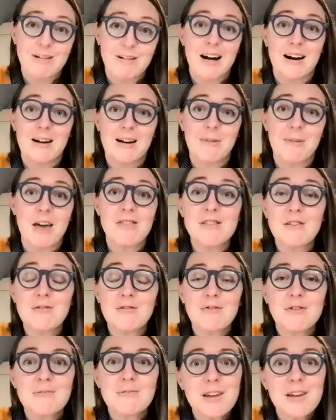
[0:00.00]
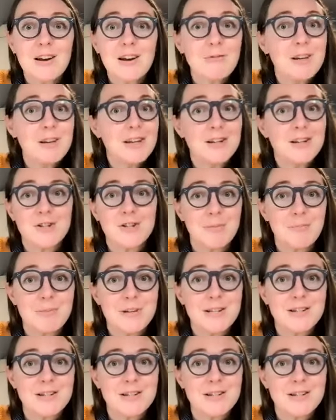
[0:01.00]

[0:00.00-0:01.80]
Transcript: Um, and then from there, we can jump